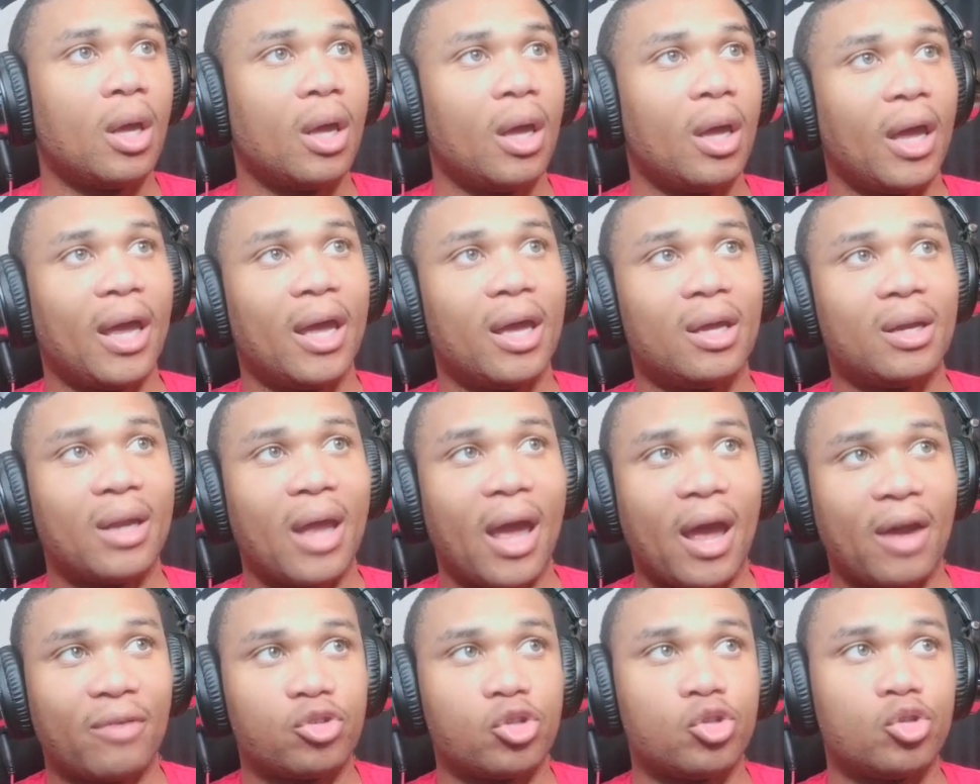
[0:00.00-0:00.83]
And
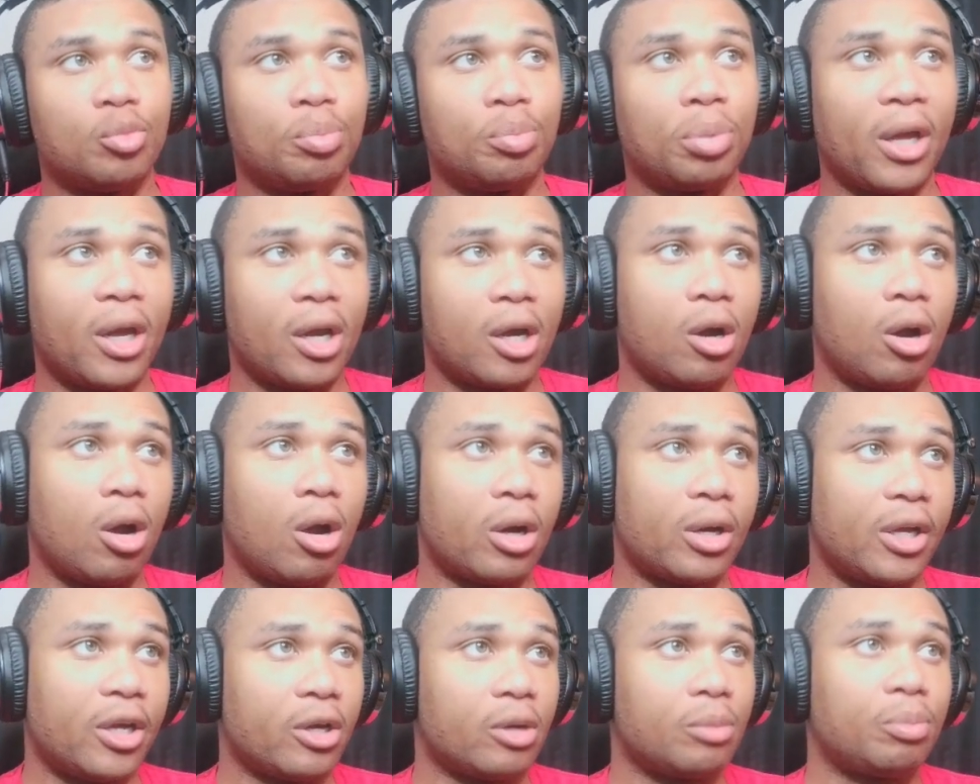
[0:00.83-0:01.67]
after you play a
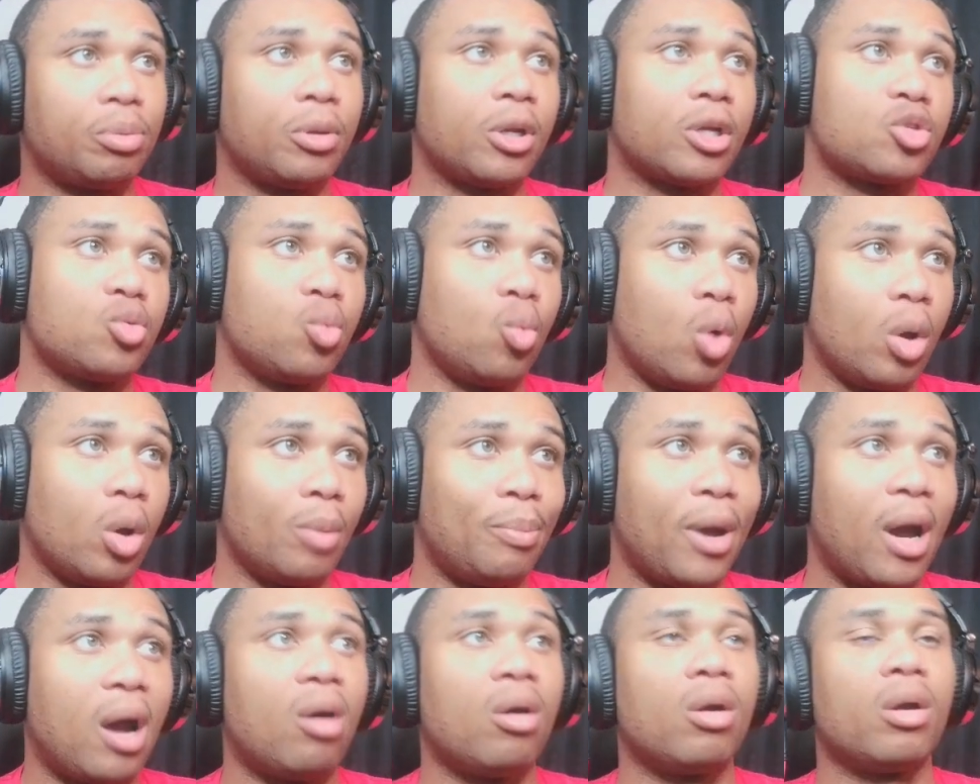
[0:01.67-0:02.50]
card here, +1
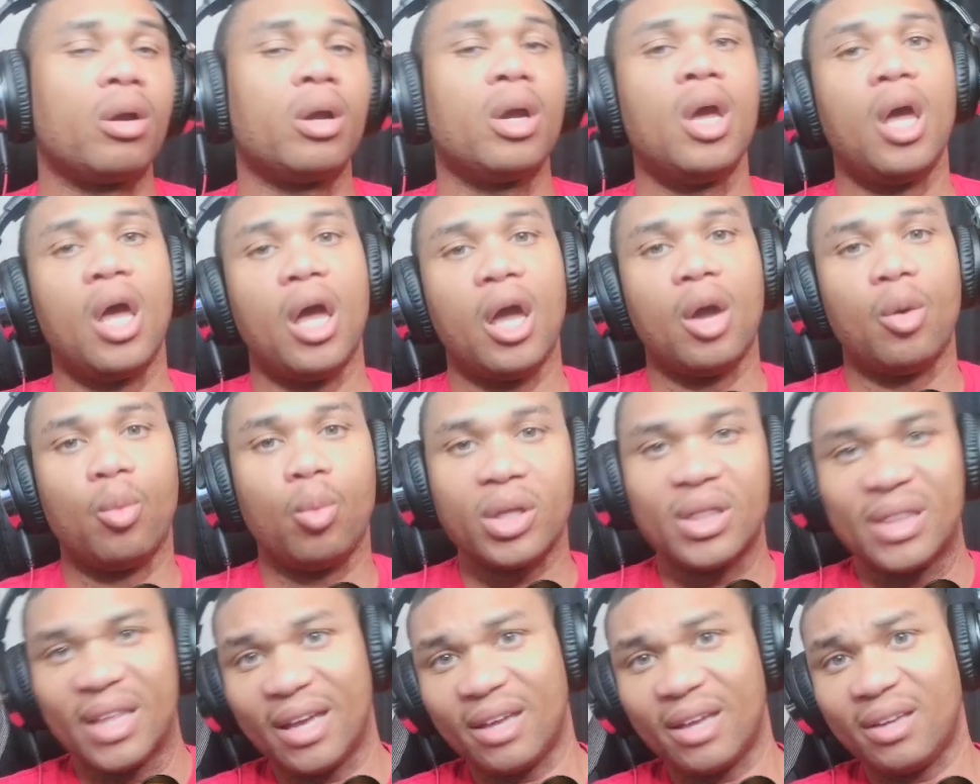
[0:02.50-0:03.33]
power. And
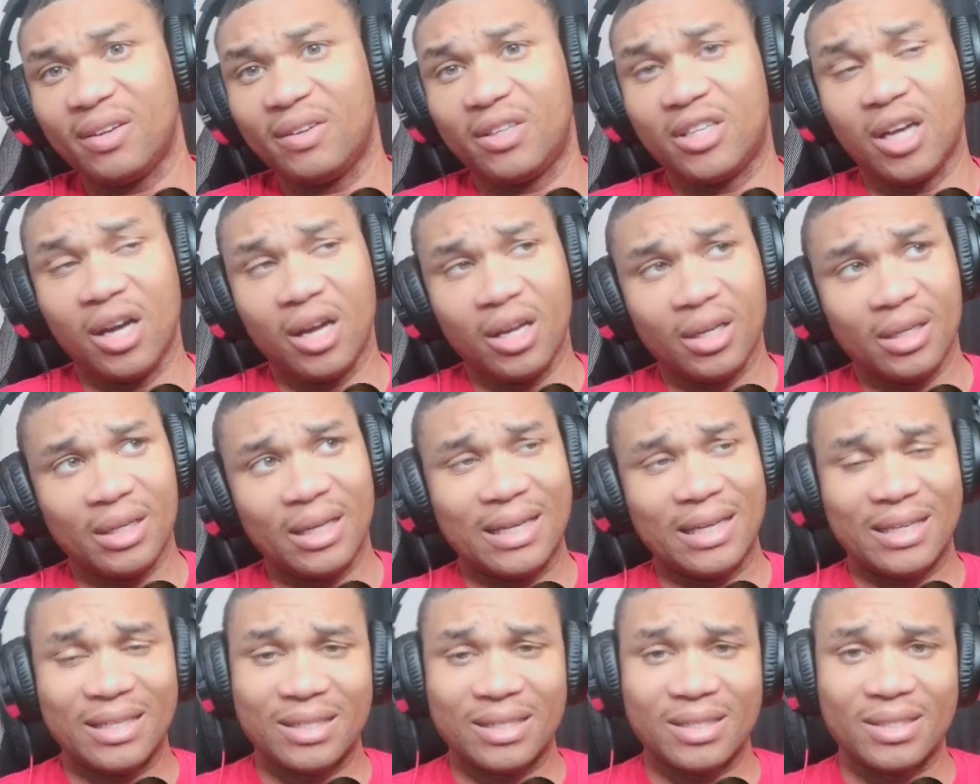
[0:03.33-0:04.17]
what they've done
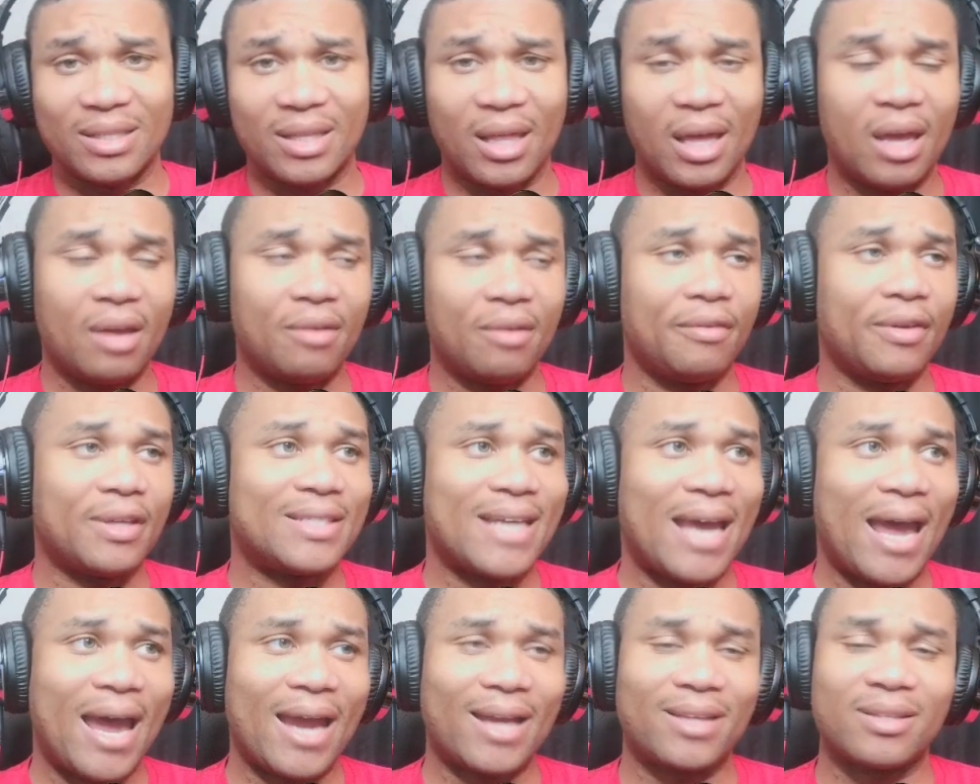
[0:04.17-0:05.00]
is they've
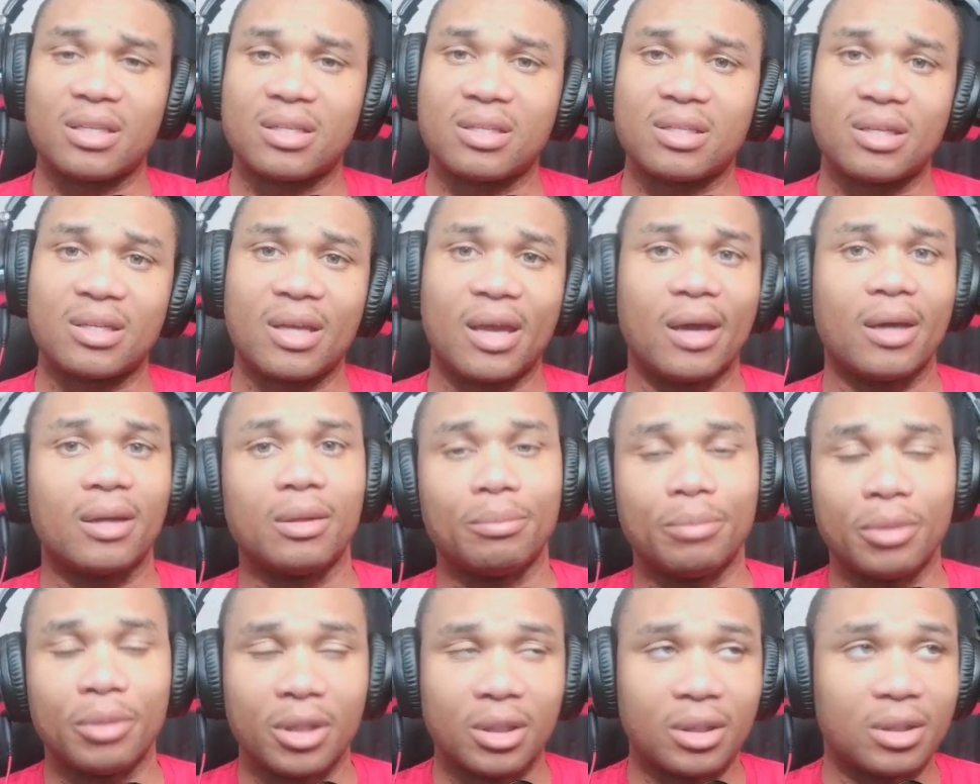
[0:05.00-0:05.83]
attacked the
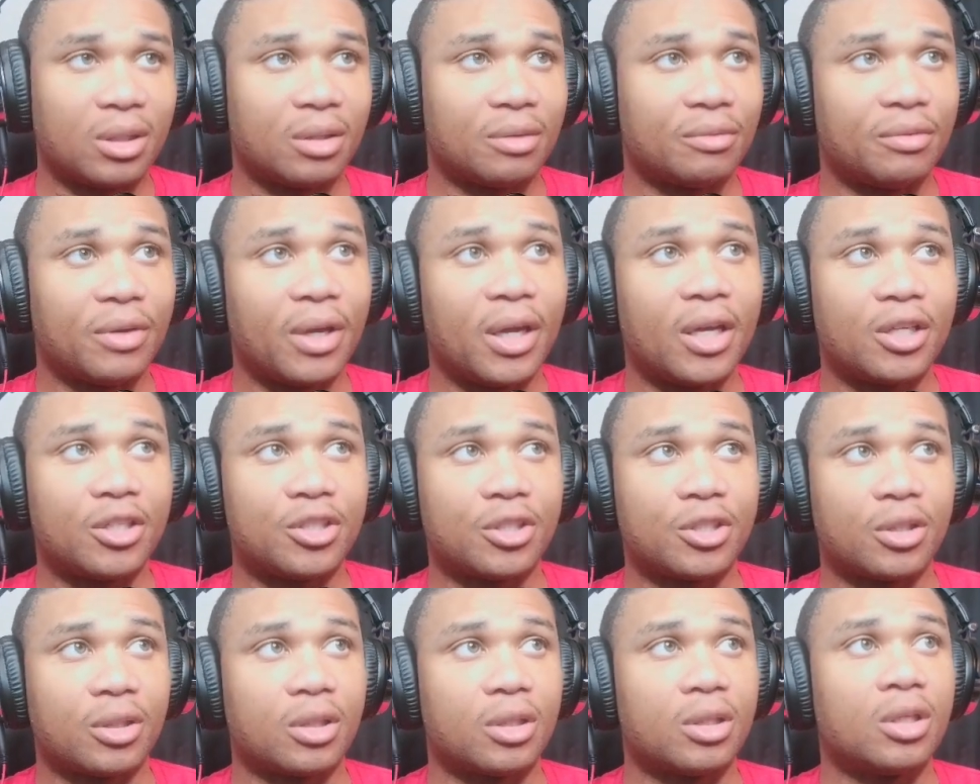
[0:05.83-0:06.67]
scalability of
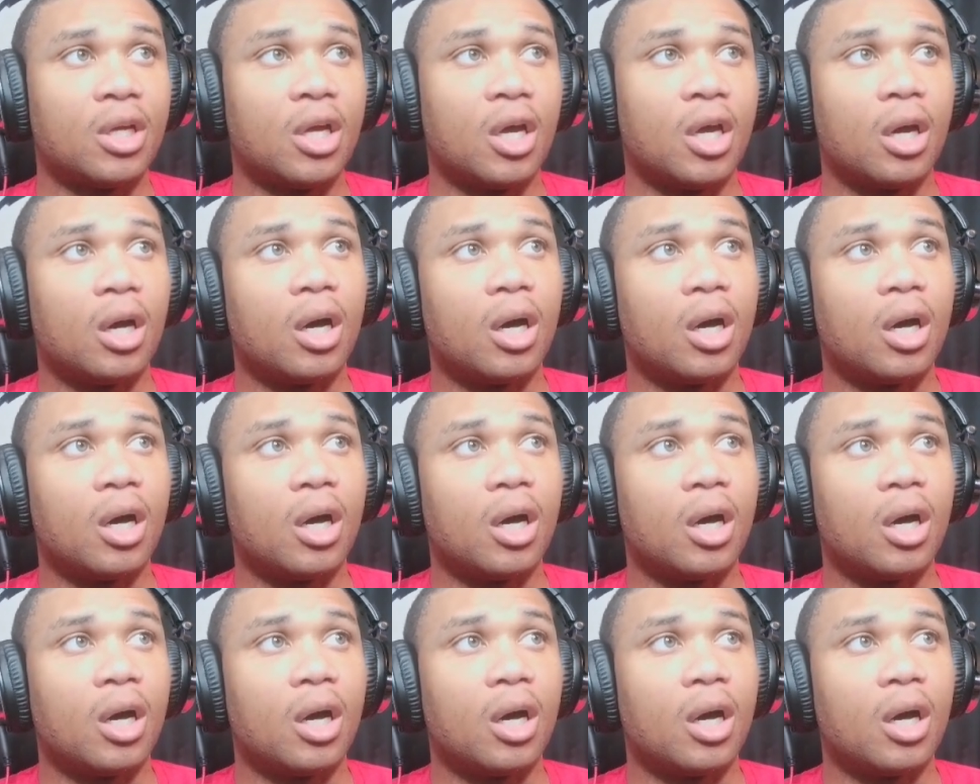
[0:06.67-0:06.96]
Angela.